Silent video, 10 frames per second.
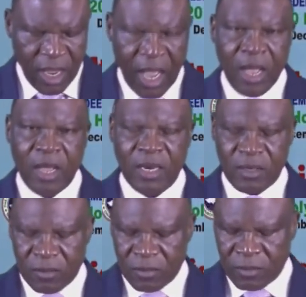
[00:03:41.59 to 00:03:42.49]

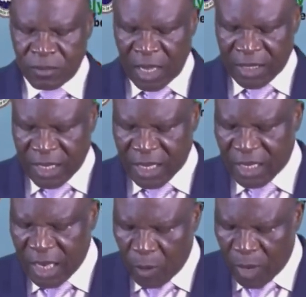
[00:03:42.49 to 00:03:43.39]
And we are
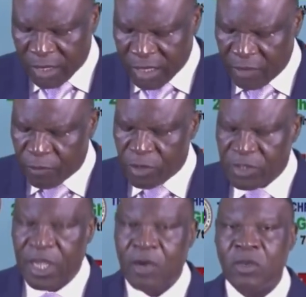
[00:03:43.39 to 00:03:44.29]
taking our text
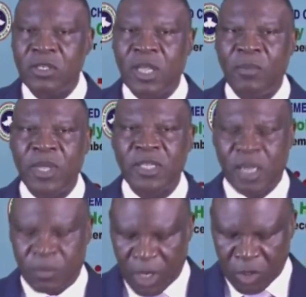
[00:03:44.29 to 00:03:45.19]
from 2 Samuel
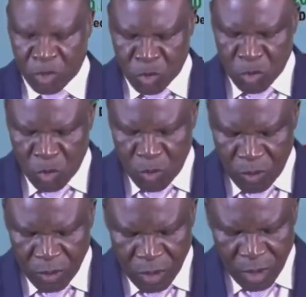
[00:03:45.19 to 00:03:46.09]
chapter
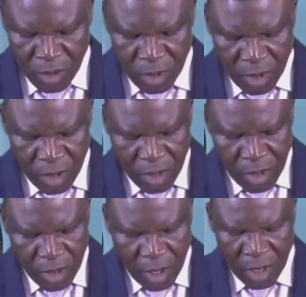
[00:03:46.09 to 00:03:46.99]
2,
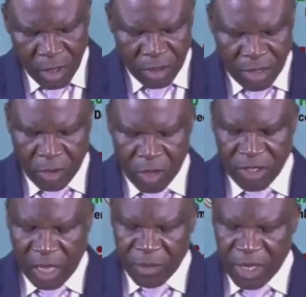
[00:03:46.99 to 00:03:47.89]

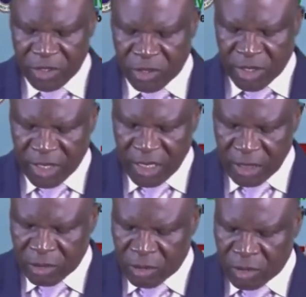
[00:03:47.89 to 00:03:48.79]
2 Samuel,
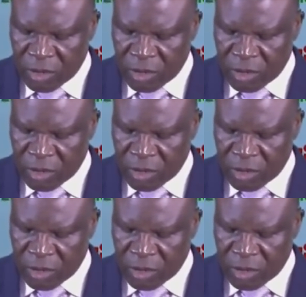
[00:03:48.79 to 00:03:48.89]
sorry,